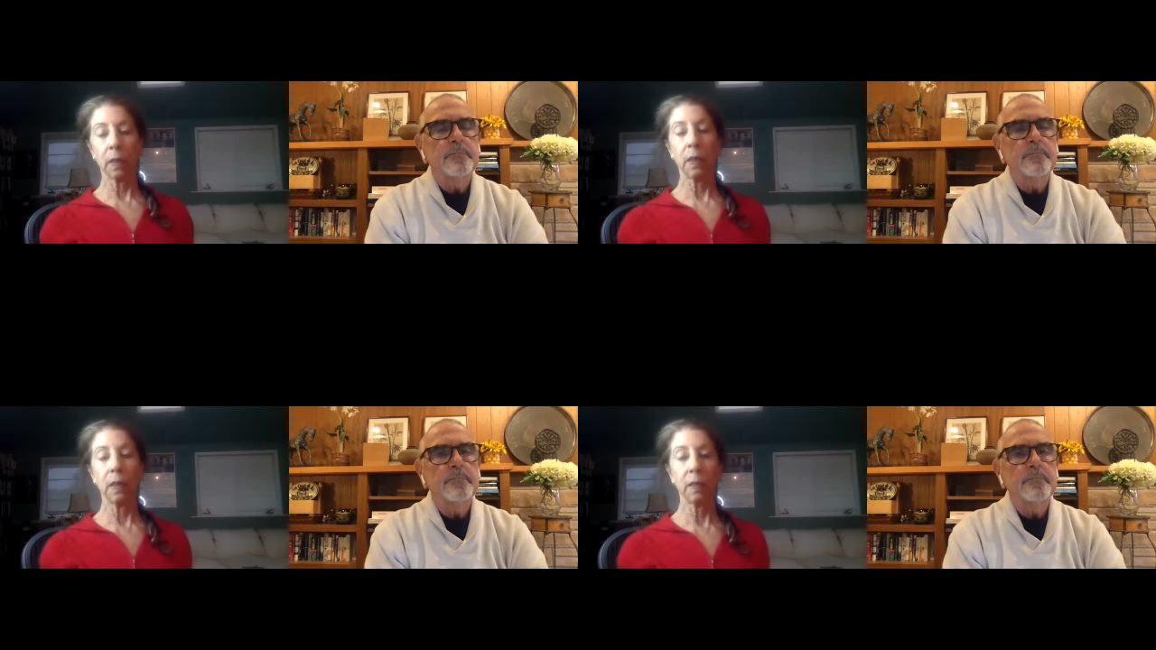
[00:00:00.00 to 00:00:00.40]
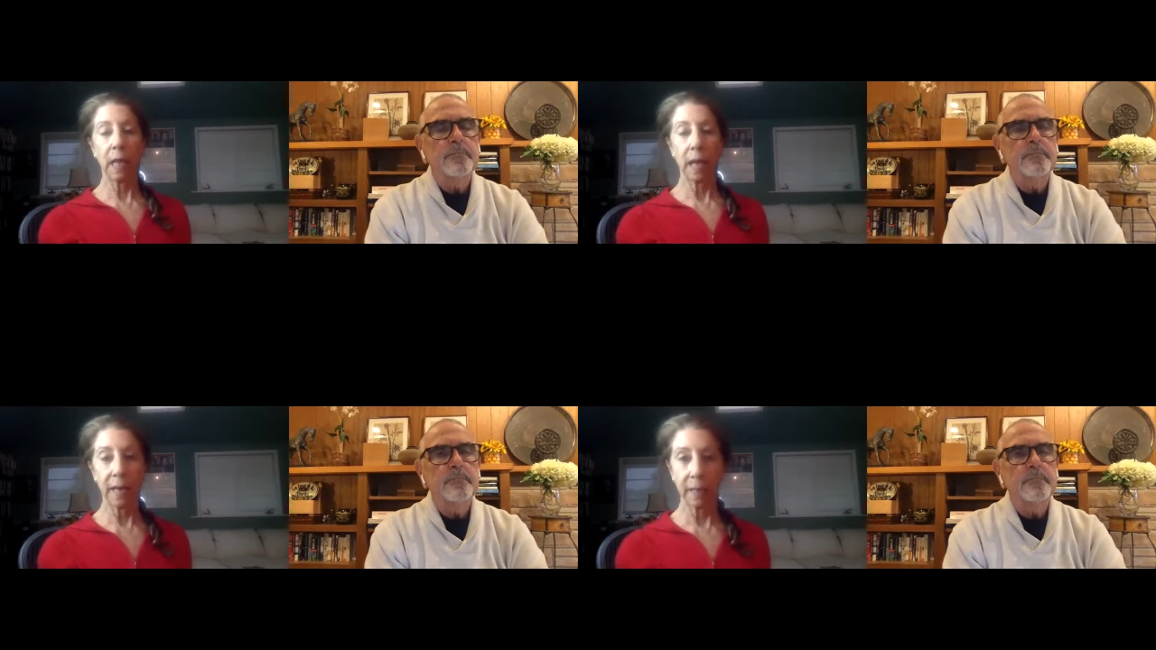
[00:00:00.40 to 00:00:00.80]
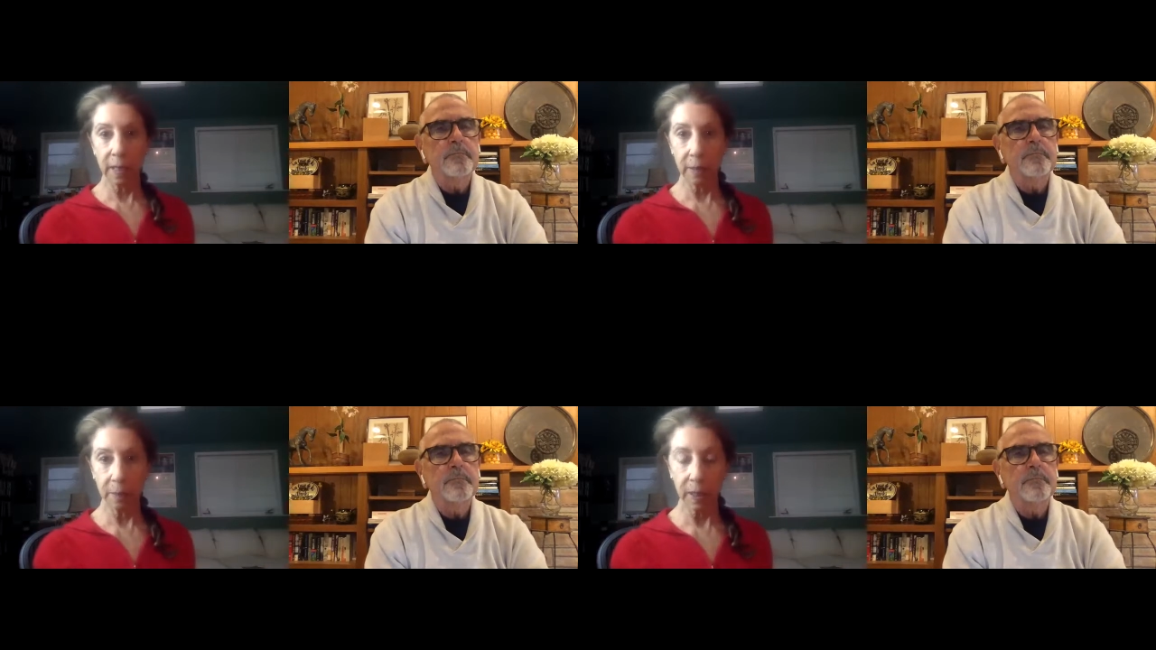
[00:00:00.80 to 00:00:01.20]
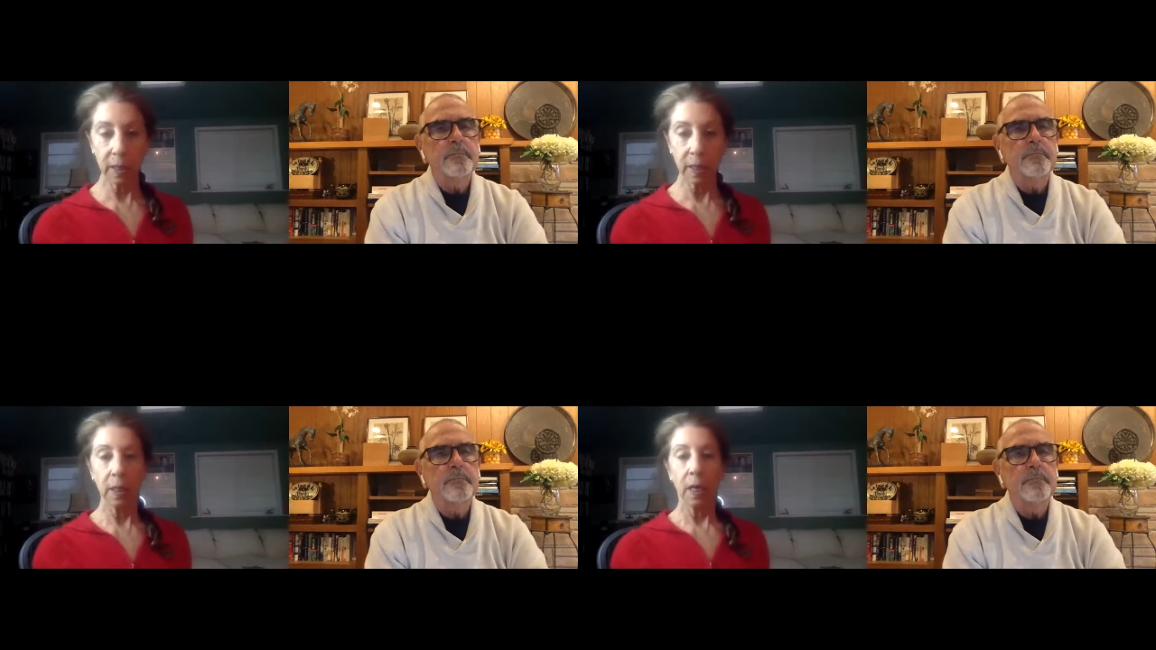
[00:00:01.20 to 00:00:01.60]
Speaker 1: uh,
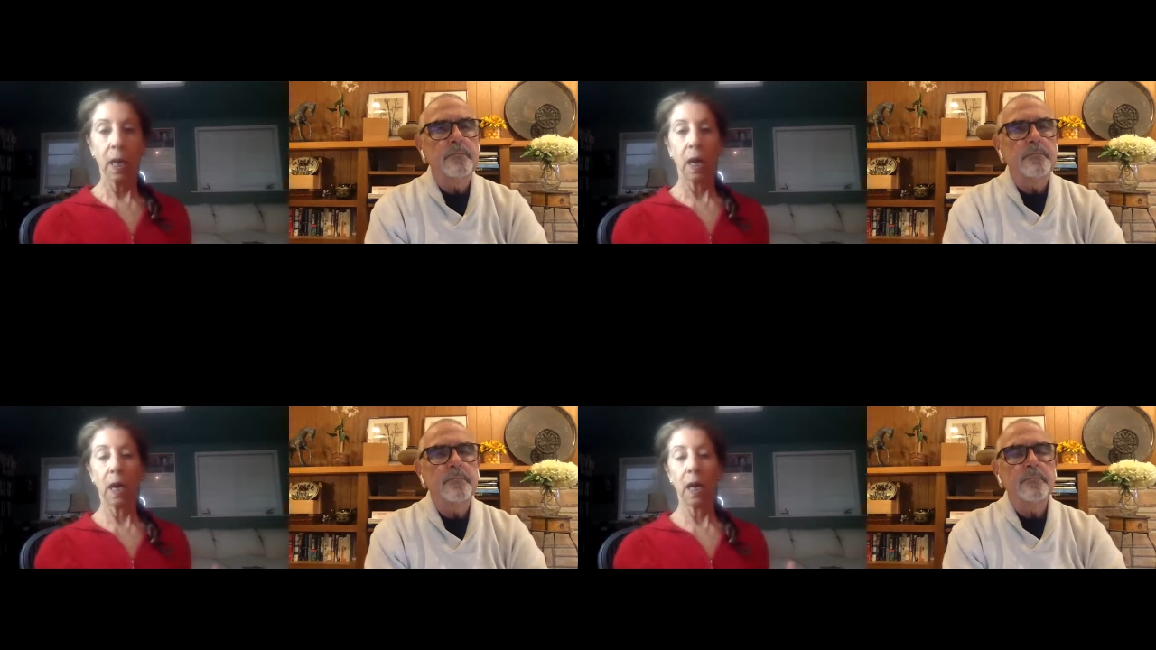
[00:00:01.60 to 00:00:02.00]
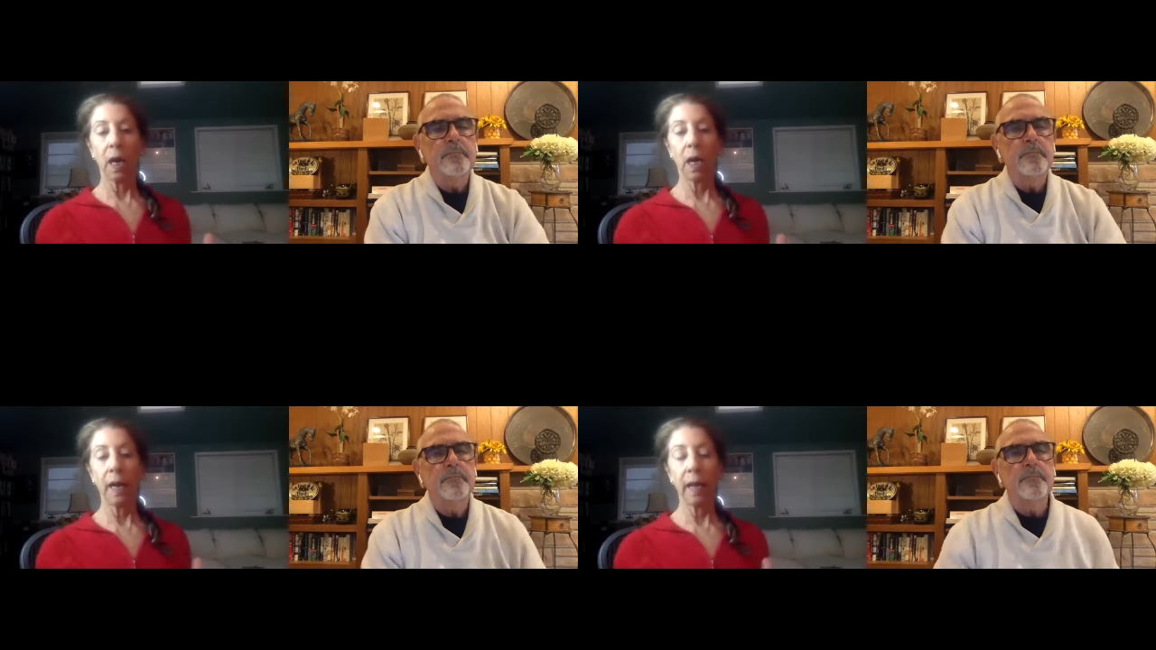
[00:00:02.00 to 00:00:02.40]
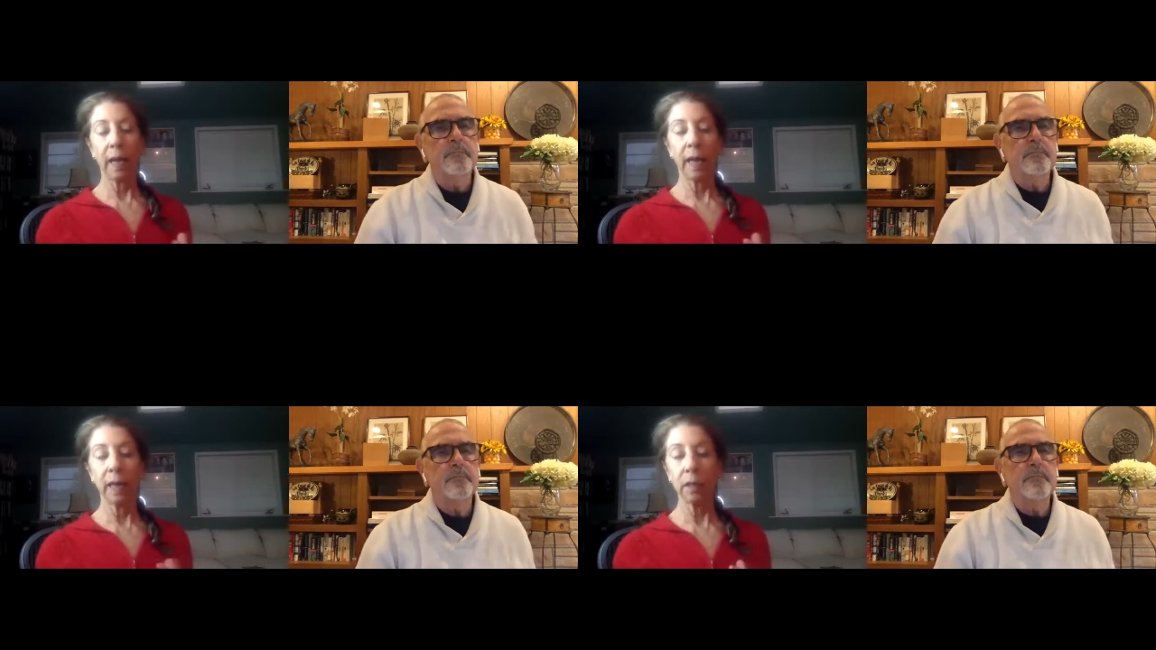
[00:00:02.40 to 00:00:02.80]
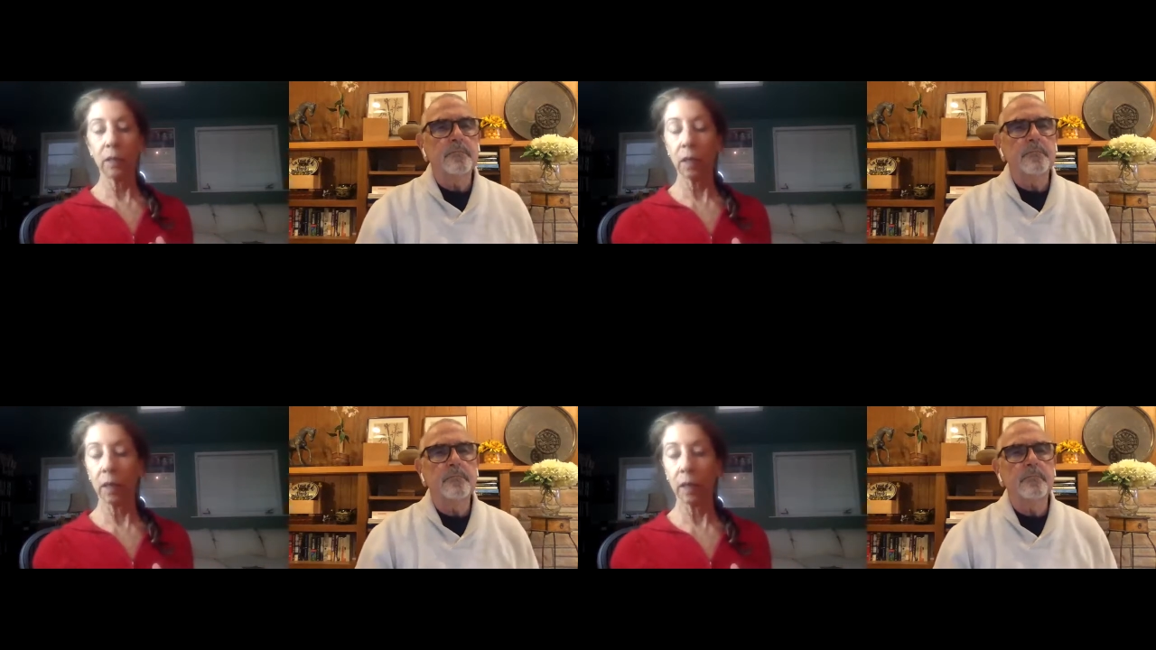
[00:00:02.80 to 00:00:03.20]
anonymity uh, and
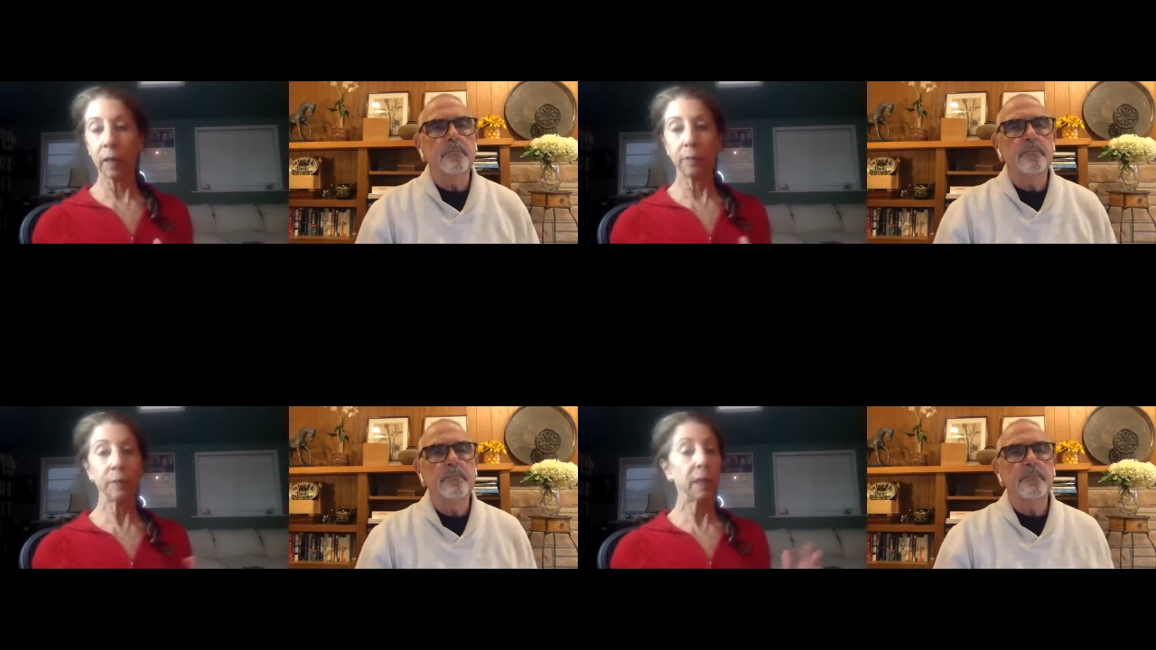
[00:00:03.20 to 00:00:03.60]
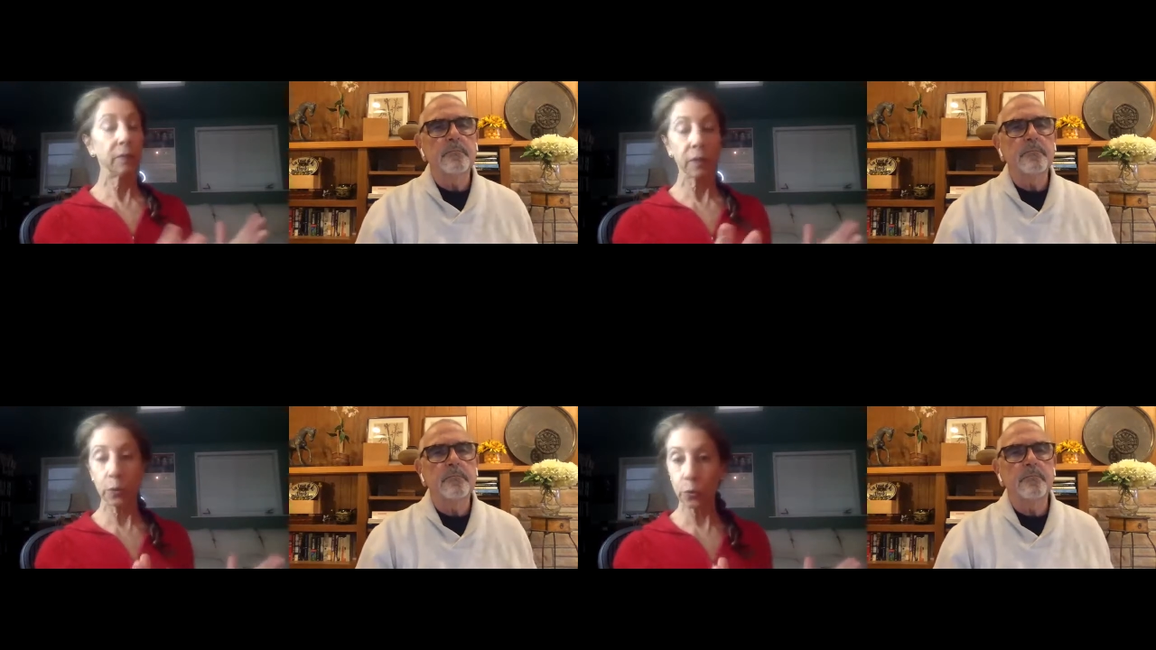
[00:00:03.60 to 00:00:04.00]
uh, even a